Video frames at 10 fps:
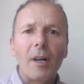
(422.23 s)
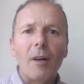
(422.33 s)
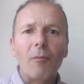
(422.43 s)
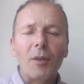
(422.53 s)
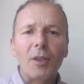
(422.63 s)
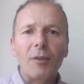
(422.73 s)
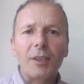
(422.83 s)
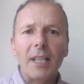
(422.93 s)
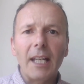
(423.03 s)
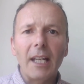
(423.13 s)
reduced
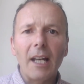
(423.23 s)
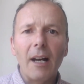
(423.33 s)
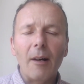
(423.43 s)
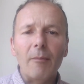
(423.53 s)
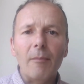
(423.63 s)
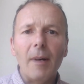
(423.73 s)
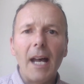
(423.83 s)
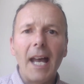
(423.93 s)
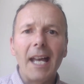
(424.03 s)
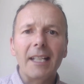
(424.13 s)
income
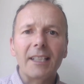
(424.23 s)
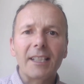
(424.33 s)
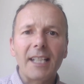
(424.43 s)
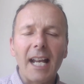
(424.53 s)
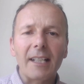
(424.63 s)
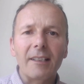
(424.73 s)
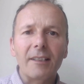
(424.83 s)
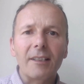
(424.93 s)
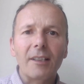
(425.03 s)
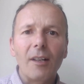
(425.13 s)
and
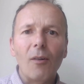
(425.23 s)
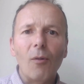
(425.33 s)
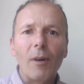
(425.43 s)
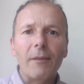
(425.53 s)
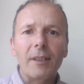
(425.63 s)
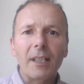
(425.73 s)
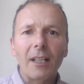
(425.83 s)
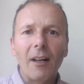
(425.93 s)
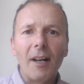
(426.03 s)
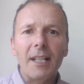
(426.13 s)
stagnant or even
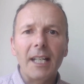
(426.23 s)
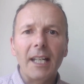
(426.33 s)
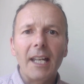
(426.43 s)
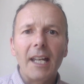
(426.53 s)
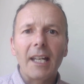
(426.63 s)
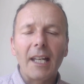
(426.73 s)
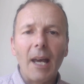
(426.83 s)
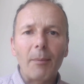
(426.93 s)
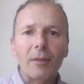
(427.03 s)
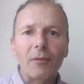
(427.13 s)
declining
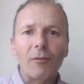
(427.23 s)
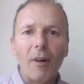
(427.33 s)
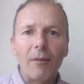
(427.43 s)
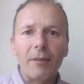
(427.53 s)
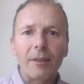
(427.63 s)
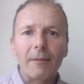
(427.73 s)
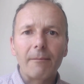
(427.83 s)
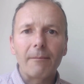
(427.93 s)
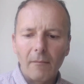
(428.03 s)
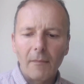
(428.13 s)
capital growth.
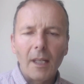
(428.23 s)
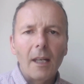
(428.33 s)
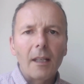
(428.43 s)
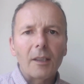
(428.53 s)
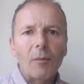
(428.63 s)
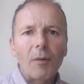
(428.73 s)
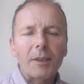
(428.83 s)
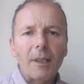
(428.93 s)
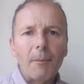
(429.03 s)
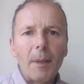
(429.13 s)
So what
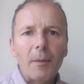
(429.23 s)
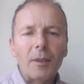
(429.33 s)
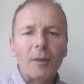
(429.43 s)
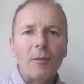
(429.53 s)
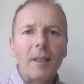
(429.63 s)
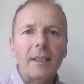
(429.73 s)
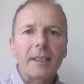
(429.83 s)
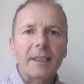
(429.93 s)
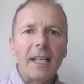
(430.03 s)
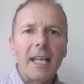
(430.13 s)
some people do
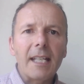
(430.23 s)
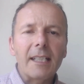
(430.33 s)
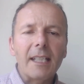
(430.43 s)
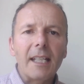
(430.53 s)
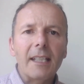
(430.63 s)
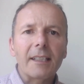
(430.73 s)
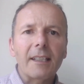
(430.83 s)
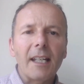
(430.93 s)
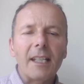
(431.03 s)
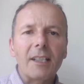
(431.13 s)
instead is
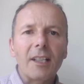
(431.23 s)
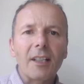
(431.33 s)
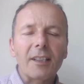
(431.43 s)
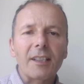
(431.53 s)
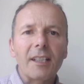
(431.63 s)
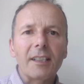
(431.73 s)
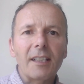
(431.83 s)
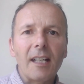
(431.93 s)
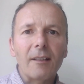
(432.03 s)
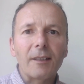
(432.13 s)
they just
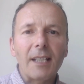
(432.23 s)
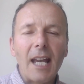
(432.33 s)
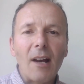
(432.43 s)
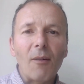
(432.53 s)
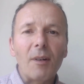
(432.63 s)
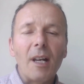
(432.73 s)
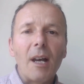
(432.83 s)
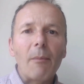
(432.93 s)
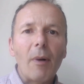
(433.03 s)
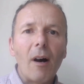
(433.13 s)
sell down
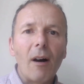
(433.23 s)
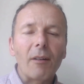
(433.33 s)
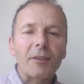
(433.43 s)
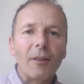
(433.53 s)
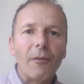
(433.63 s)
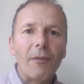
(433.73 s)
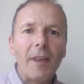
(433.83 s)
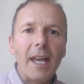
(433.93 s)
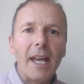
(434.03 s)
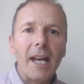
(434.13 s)
part of
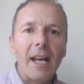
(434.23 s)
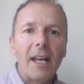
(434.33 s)
their